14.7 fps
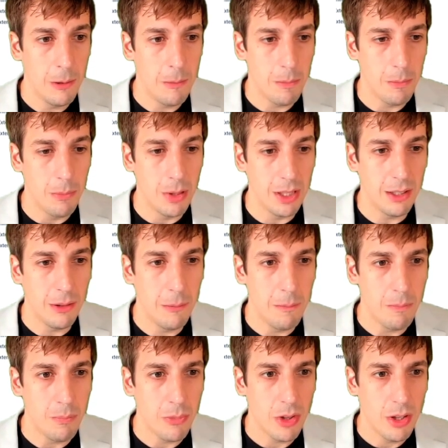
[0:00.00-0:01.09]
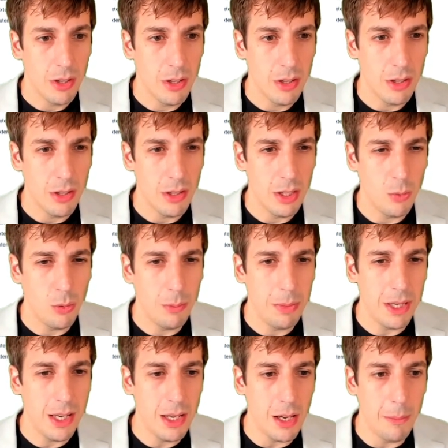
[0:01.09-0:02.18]
but it would
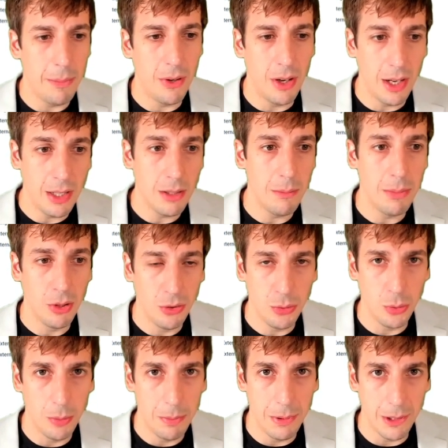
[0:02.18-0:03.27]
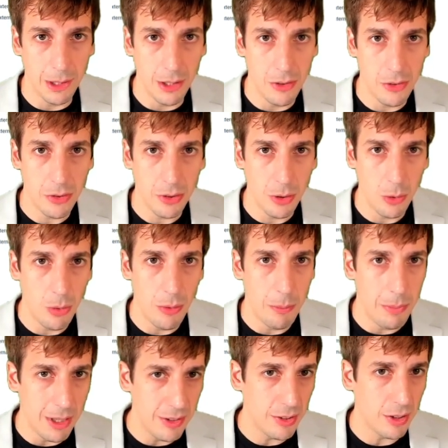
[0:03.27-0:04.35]
be applying a build tool plugin. So the
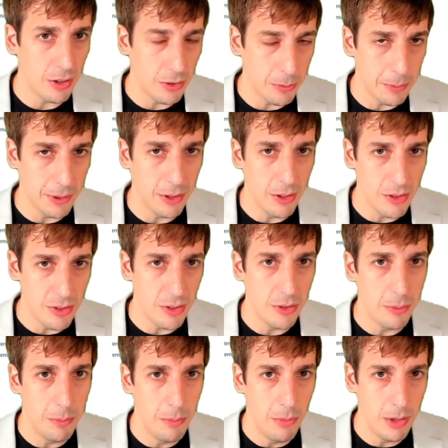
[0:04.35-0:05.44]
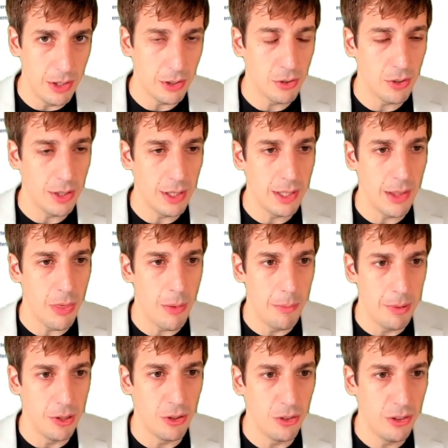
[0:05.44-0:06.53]
basic experience is integrated at the
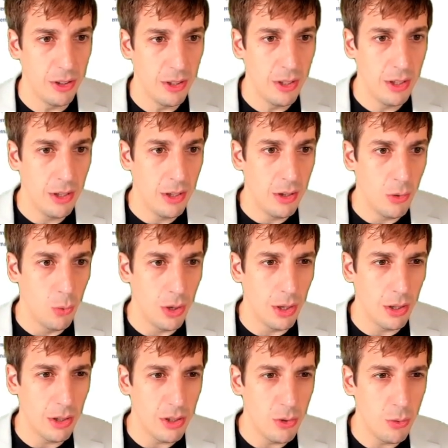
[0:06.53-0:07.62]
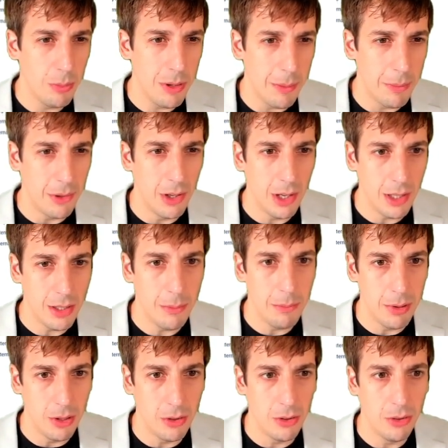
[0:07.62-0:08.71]
build, where you would be applying a
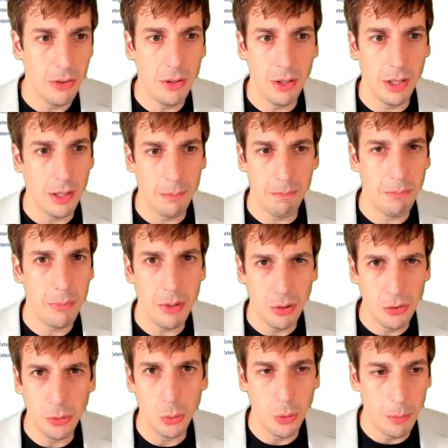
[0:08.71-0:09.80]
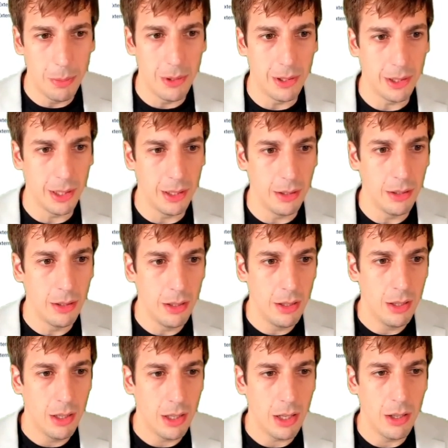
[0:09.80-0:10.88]
build tool plugin,
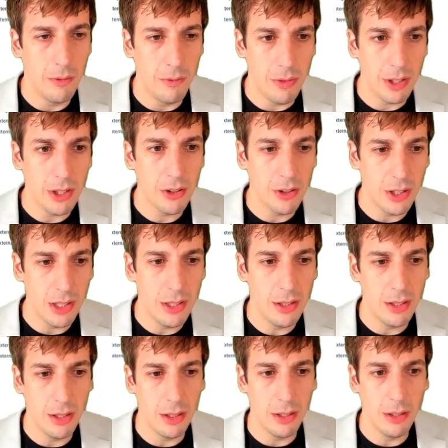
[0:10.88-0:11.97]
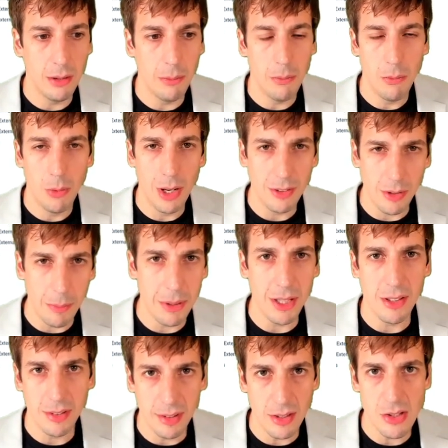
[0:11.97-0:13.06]
configuring the
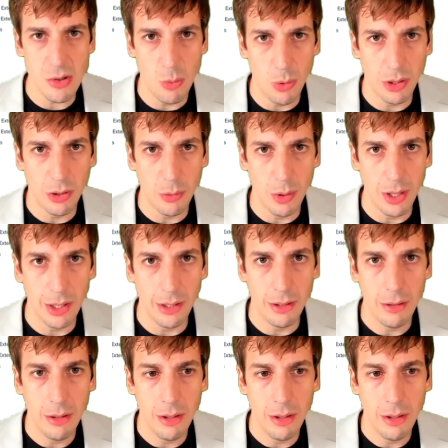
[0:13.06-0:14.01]
recipes that you want to run,